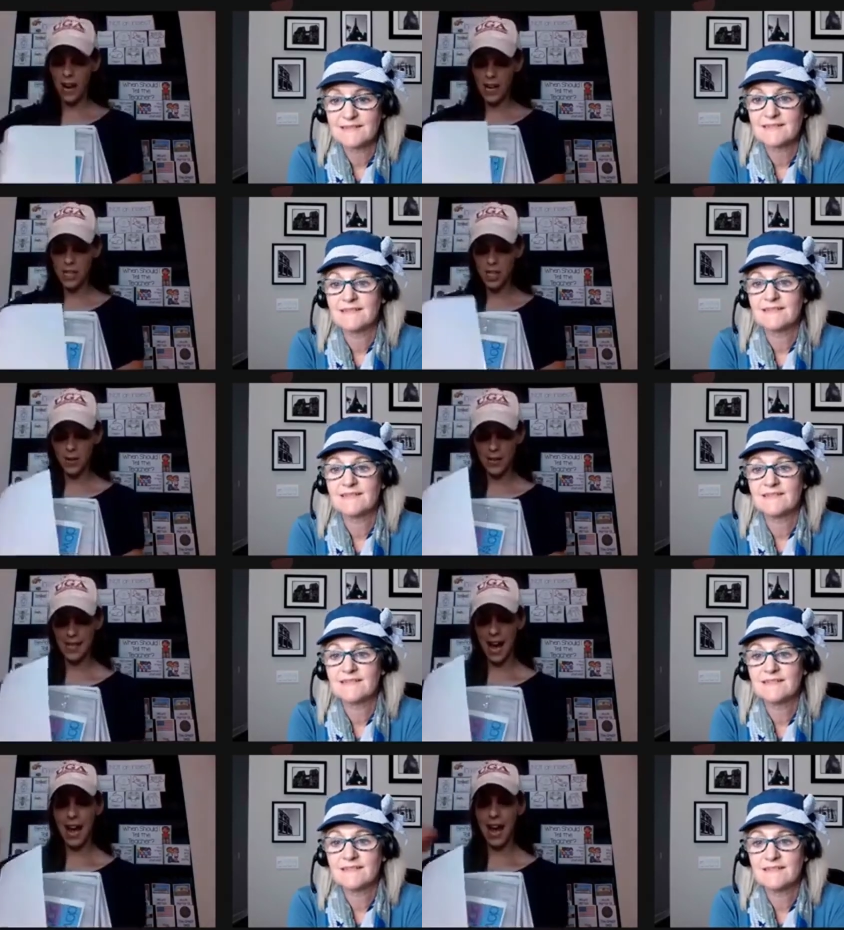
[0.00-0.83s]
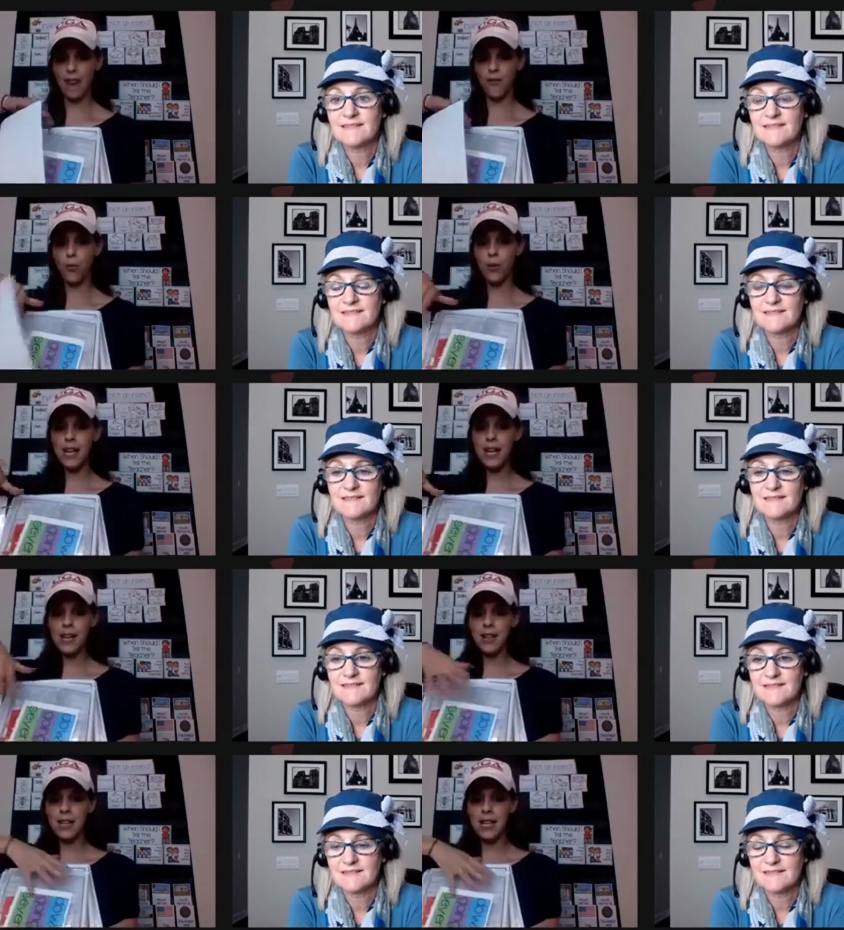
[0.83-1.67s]
Speaker 1: So what I do is I
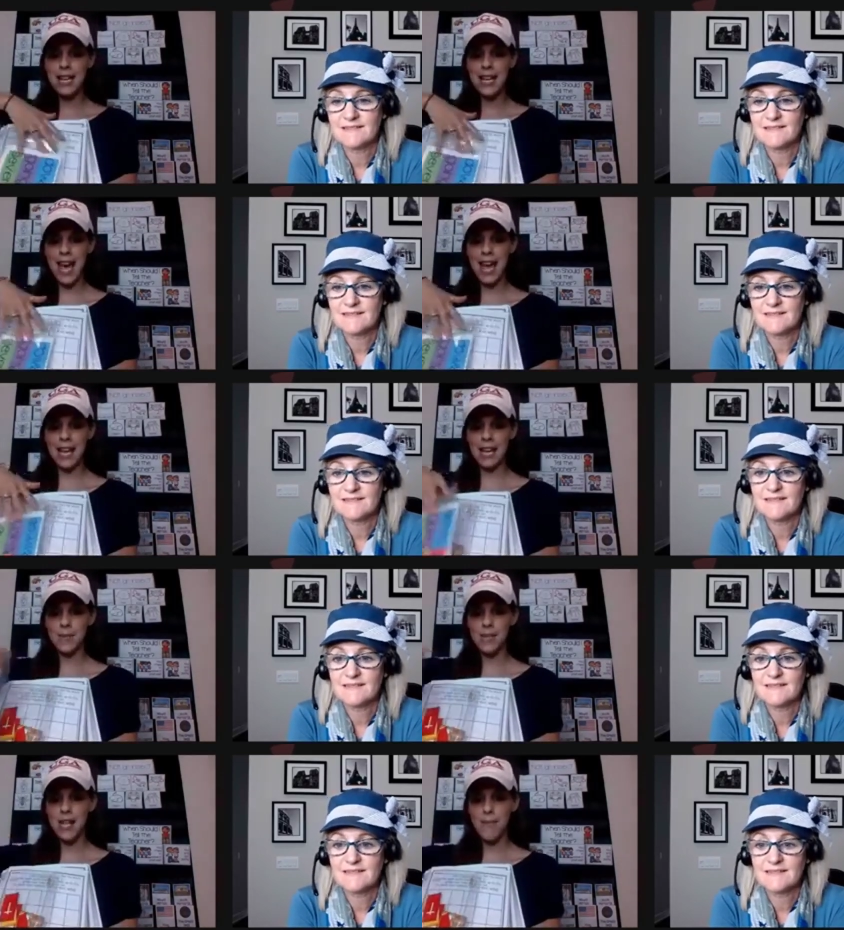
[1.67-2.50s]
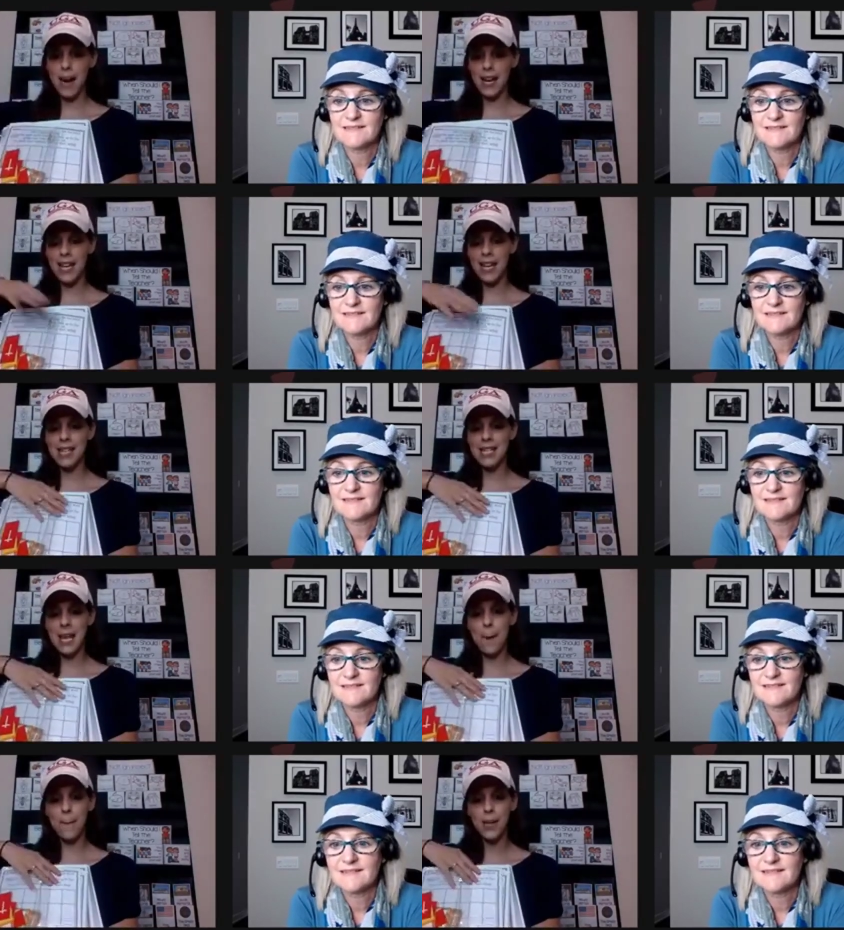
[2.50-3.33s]
have weekly games that
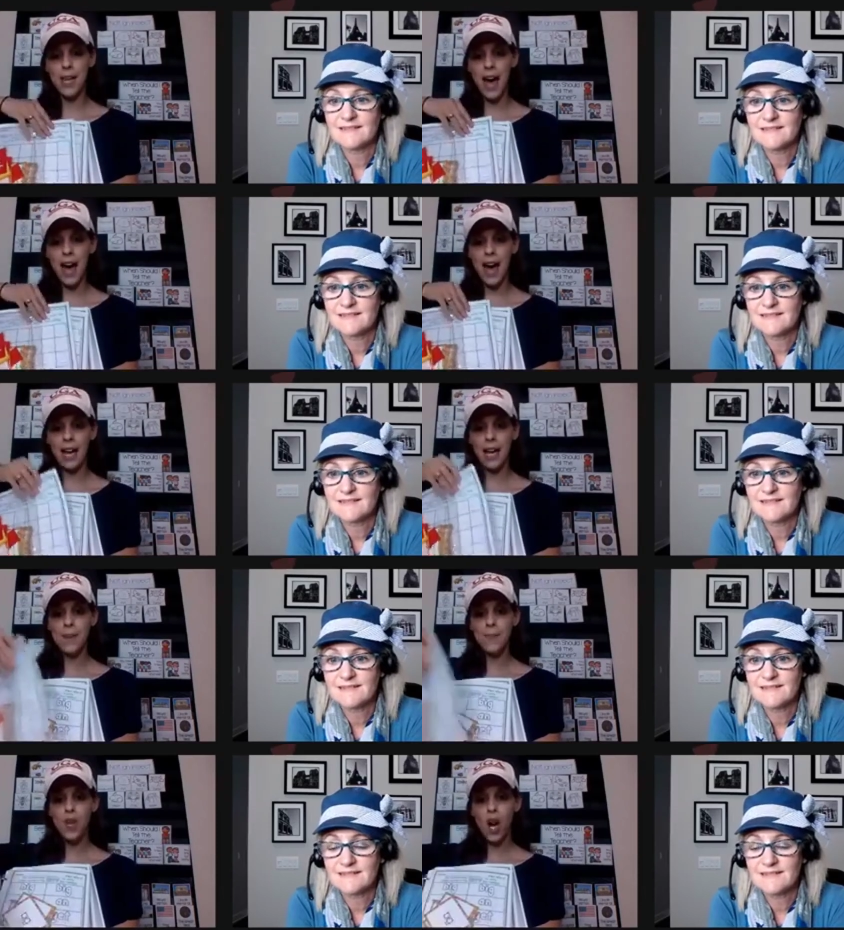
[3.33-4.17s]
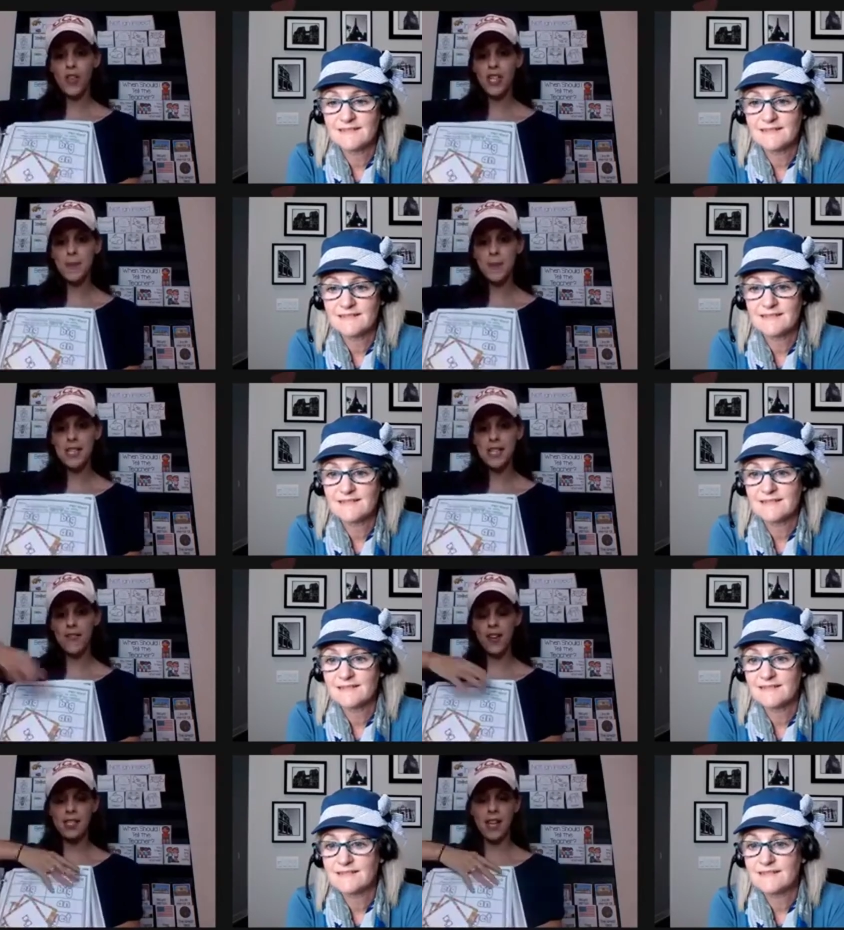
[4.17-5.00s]
my kids can play on
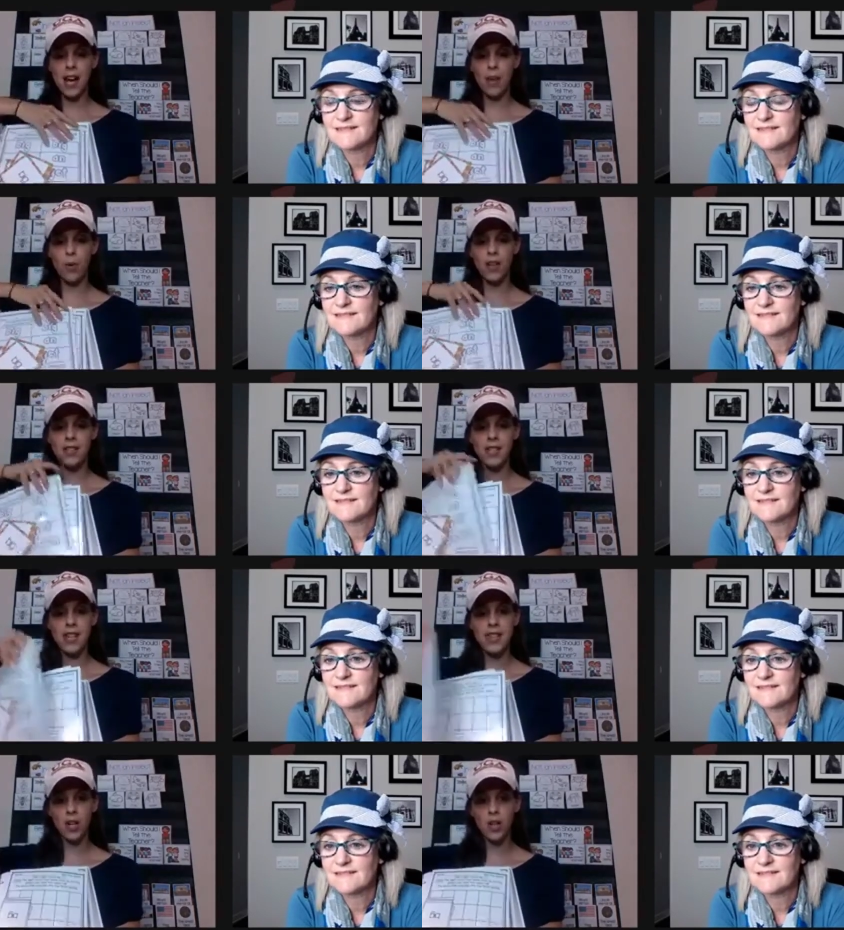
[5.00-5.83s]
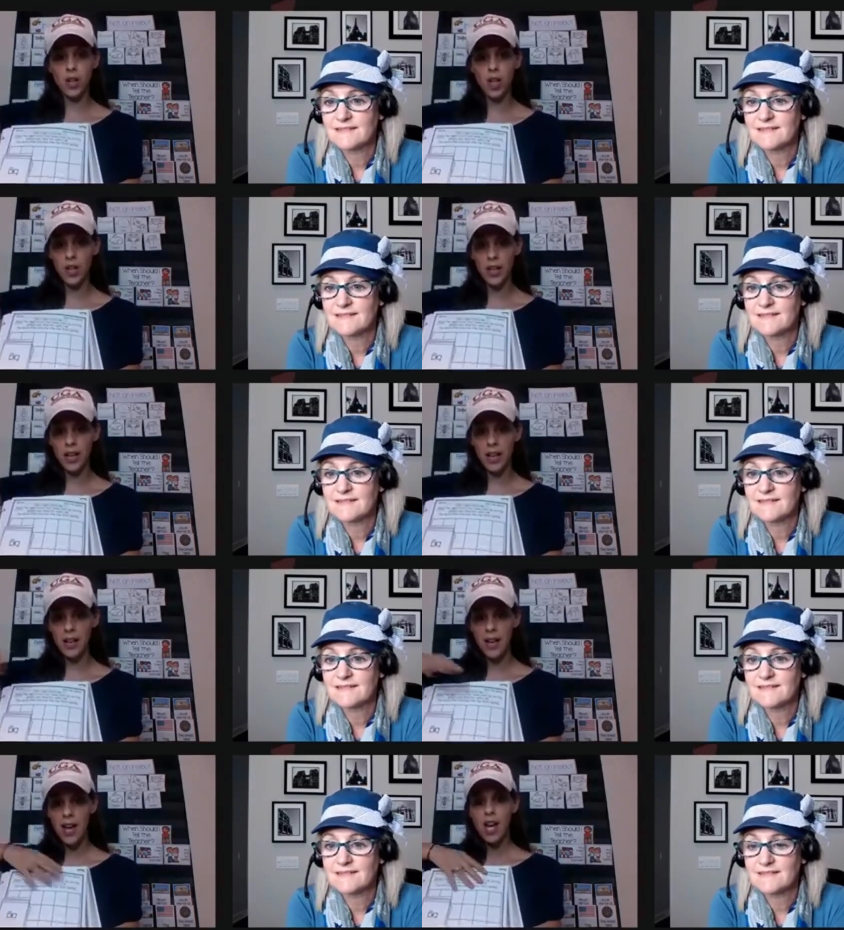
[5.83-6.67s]
the specific sight words that they are
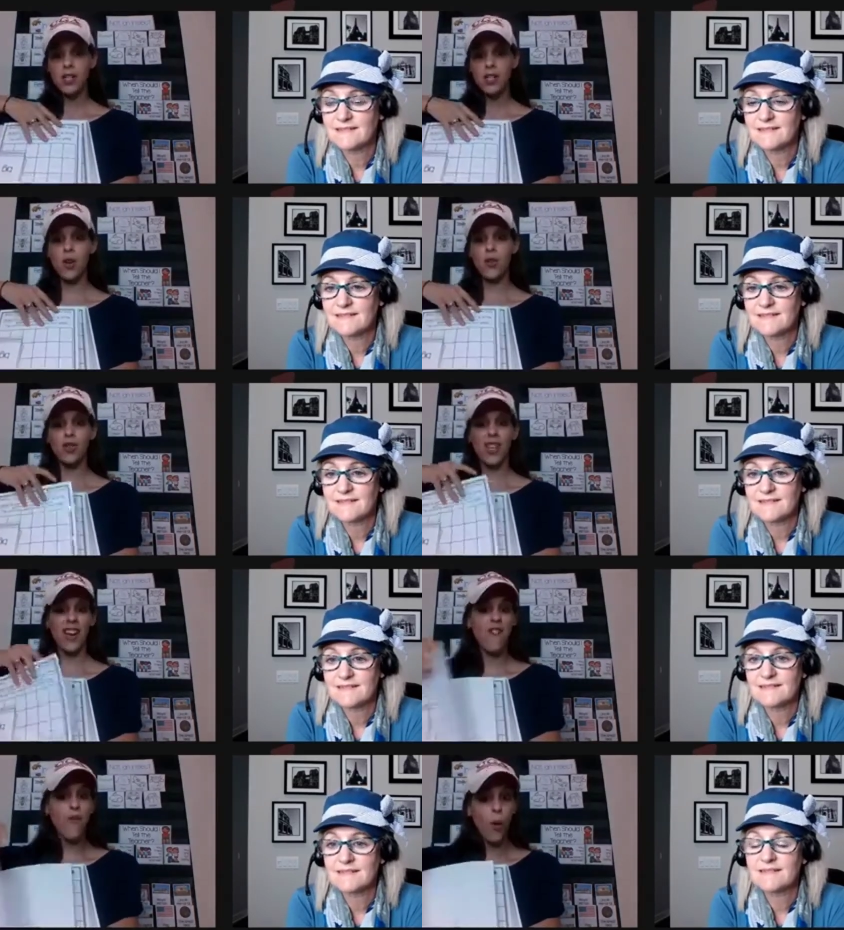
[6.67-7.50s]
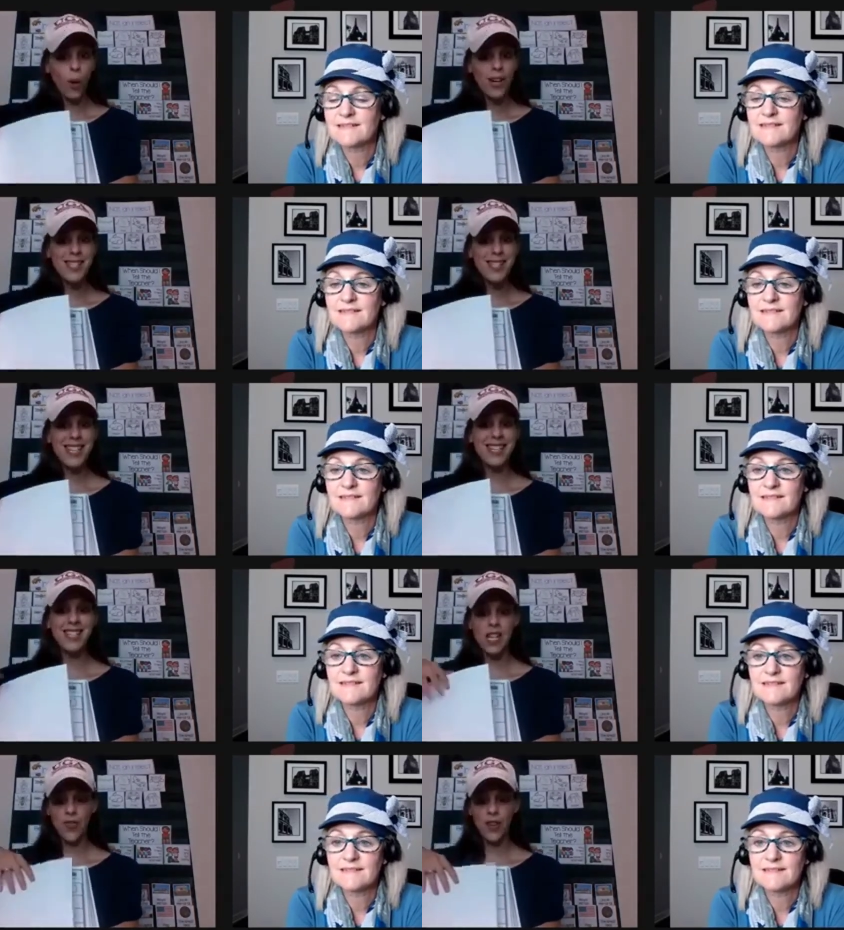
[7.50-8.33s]
learning. So there's like
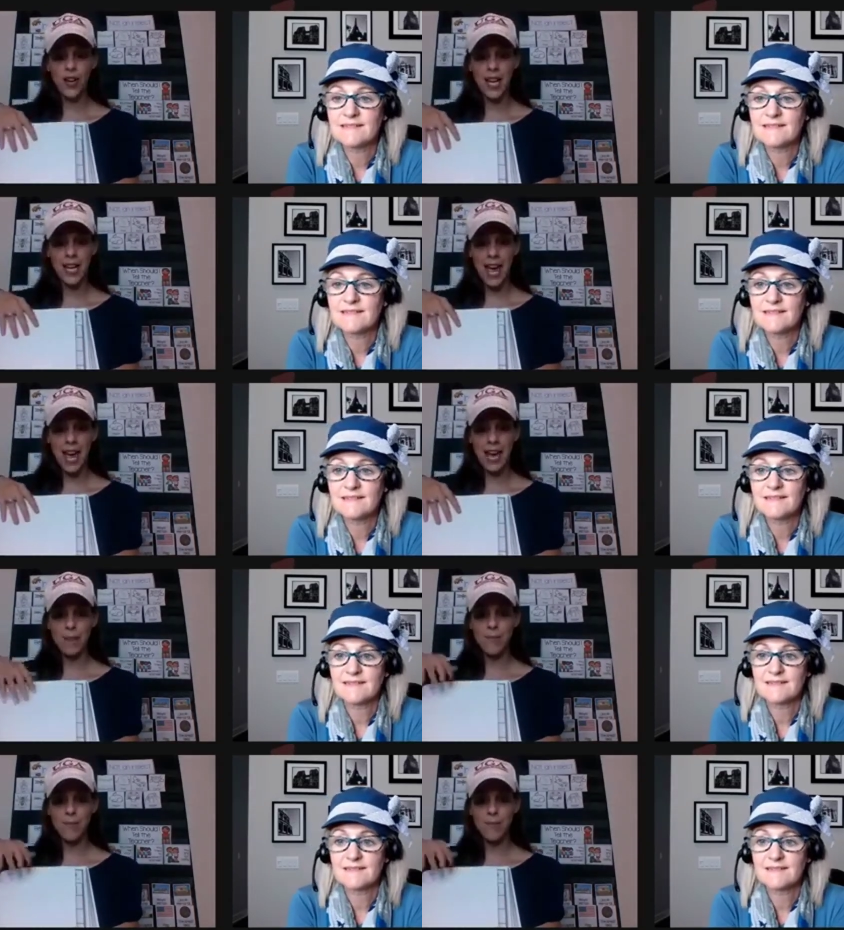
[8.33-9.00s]
14 different